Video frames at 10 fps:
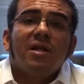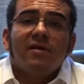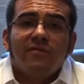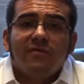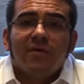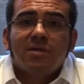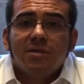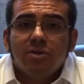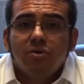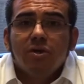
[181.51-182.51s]
line of defense
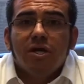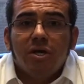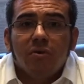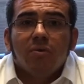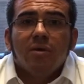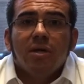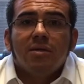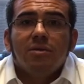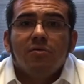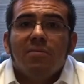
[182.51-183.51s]
is truly
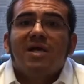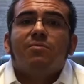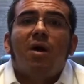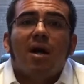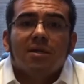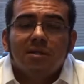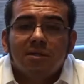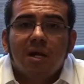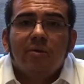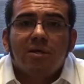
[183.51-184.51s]
is your best
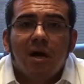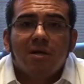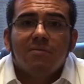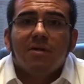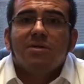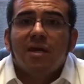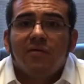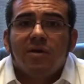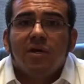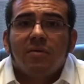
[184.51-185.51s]
practices, like we talked about
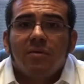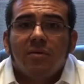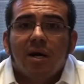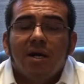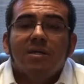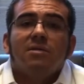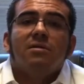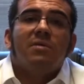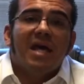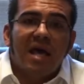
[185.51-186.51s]
safety, right? It's
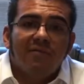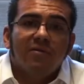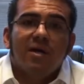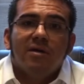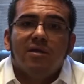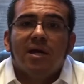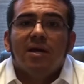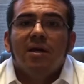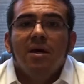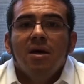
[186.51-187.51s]
the behavior that you
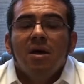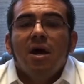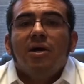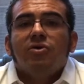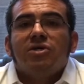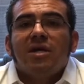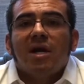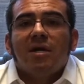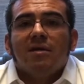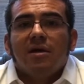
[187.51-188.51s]
take.
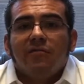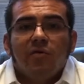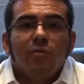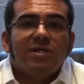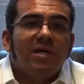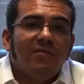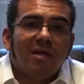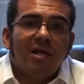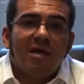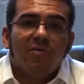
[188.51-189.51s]
Understanding that if you're receiving
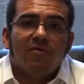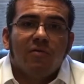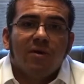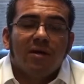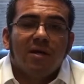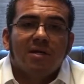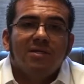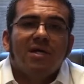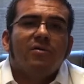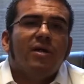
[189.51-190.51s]
an email from a
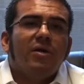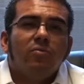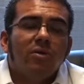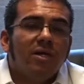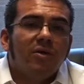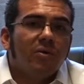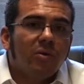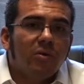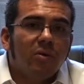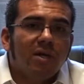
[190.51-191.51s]
sender that you really don't
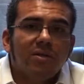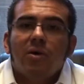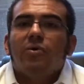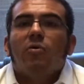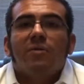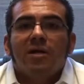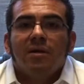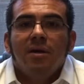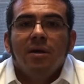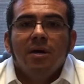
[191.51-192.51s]
know who it is, don't open it.
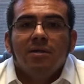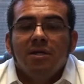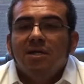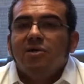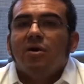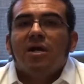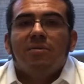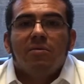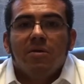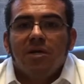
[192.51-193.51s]
Send it to your
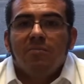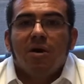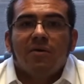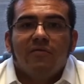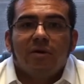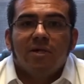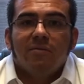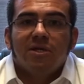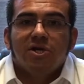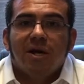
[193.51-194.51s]
IT department for it to
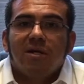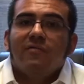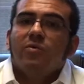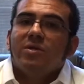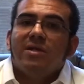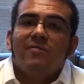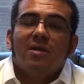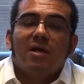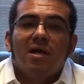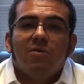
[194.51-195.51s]
be checked. If you're receiving
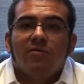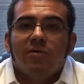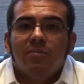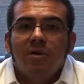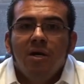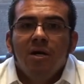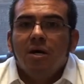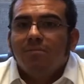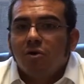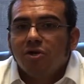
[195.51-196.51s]
an email from
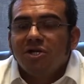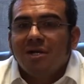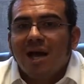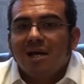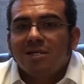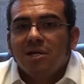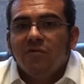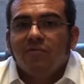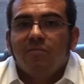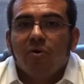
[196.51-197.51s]
a merchant asking
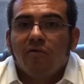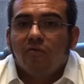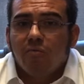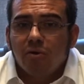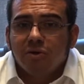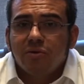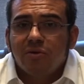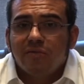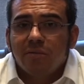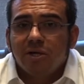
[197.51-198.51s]
you for personal
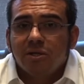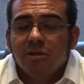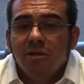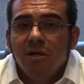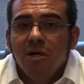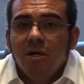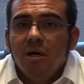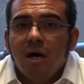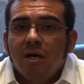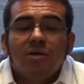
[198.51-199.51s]
information,
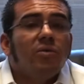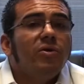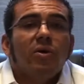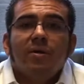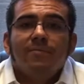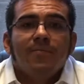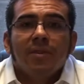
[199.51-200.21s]
don't do it.